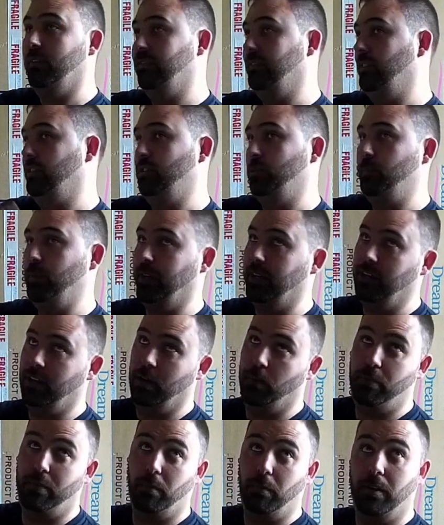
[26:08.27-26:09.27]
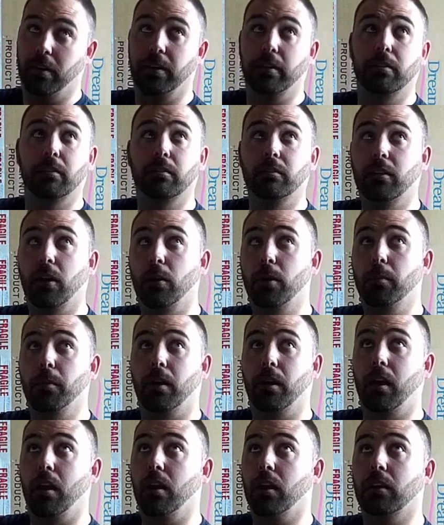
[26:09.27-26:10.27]
this is picking up. Probably, knowing my
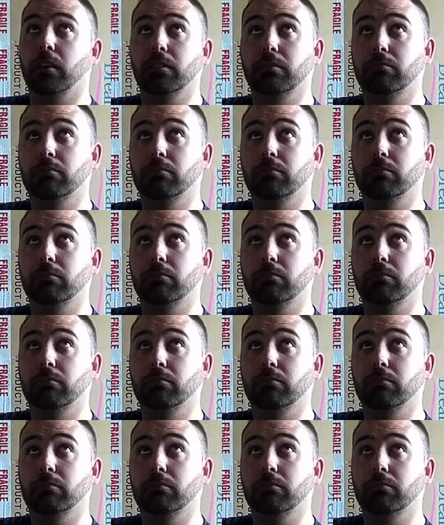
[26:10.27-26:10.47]
luck.